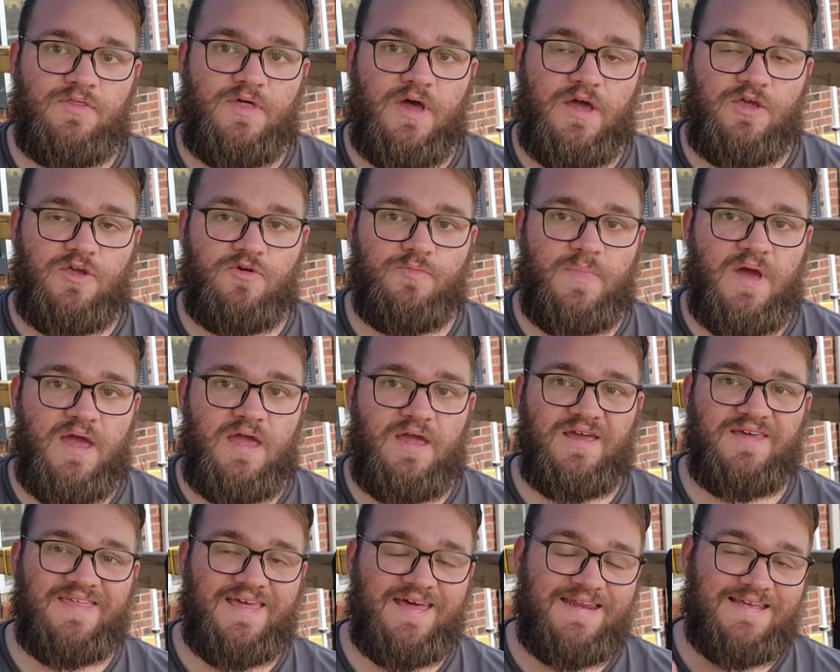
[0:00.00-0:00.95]
that you
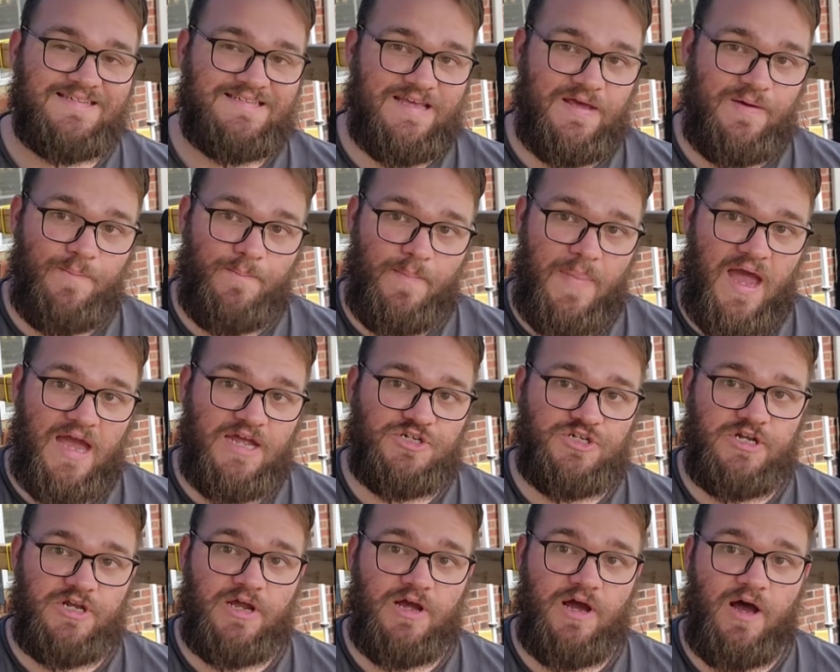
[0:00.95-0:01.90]
make that isn't
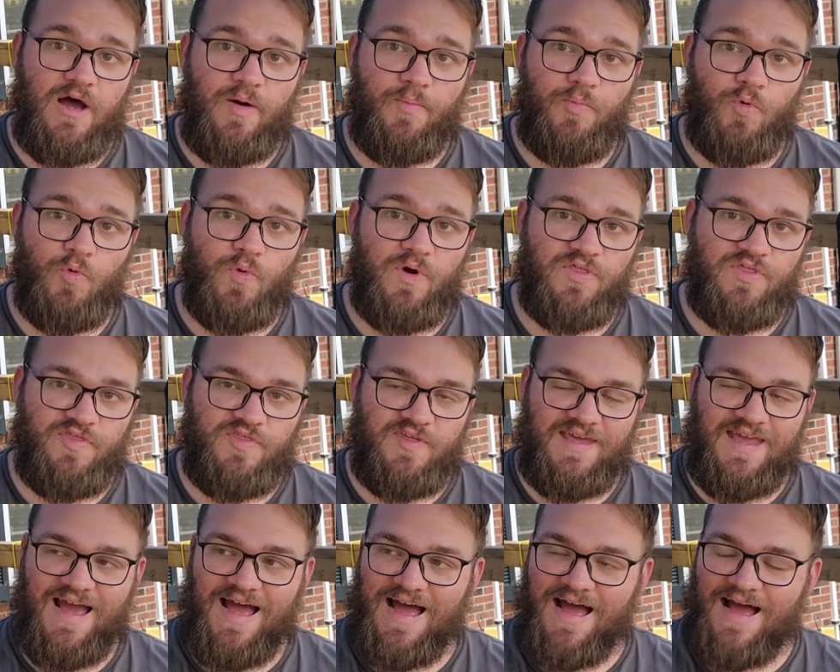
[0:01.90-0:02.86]
matching up with
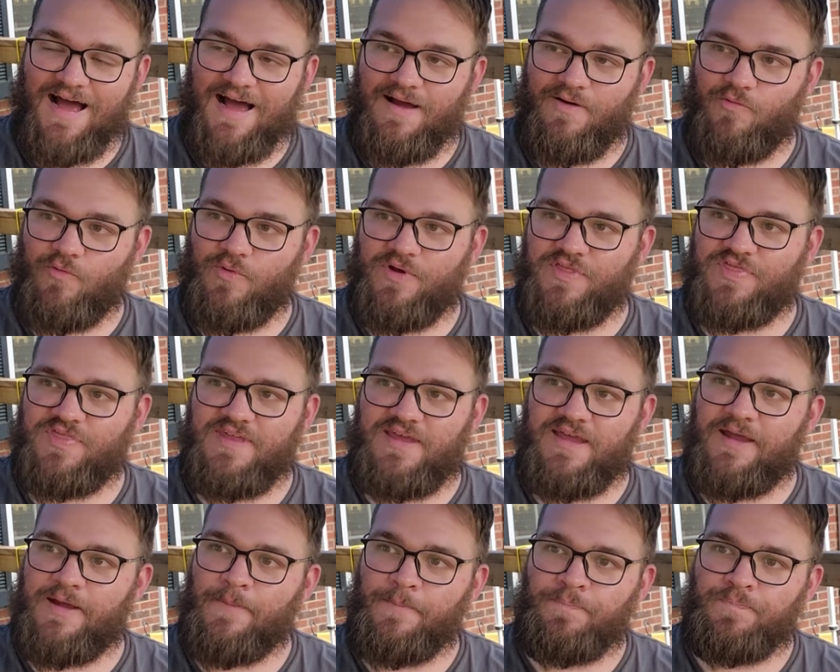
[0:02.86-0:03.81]

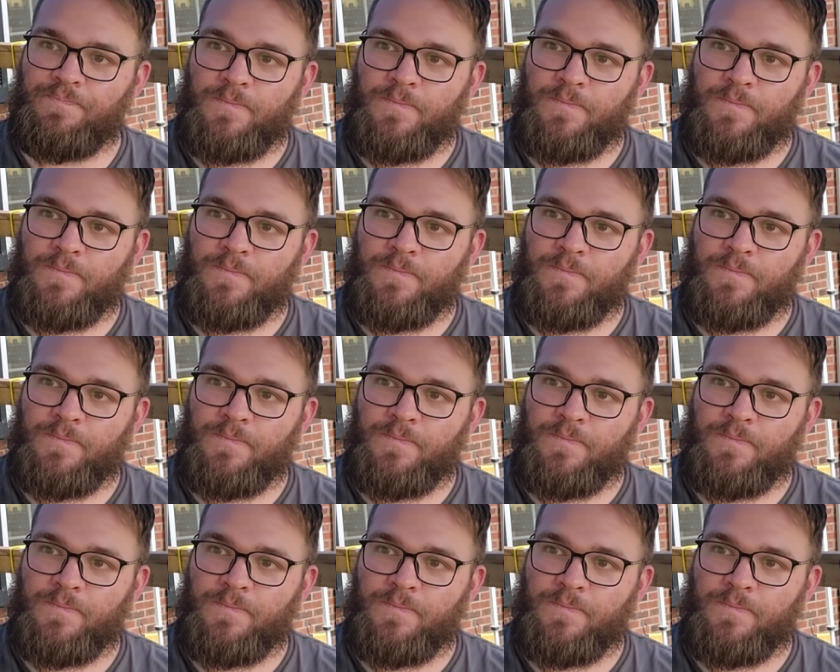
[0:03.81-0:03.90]
the